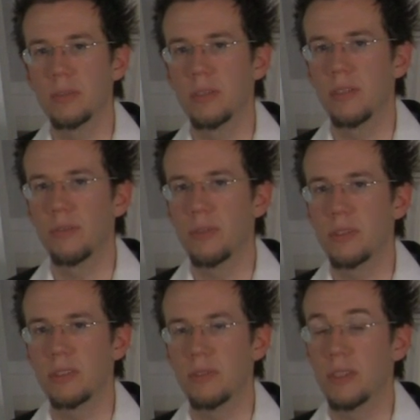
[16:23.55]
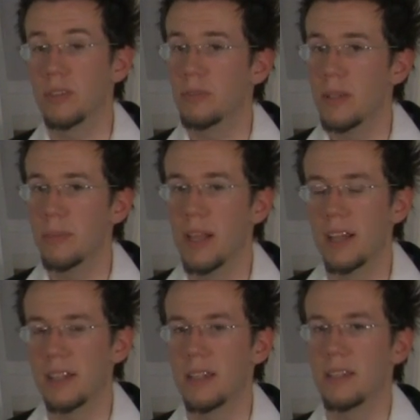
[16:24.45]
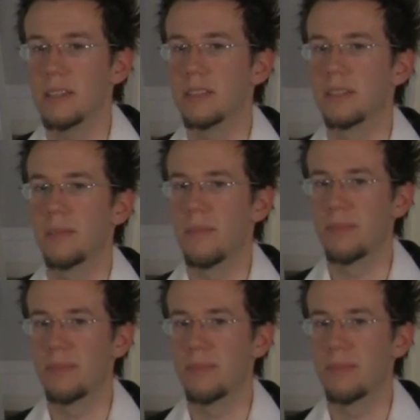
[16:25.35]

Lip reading: so the first of the 3 black keys.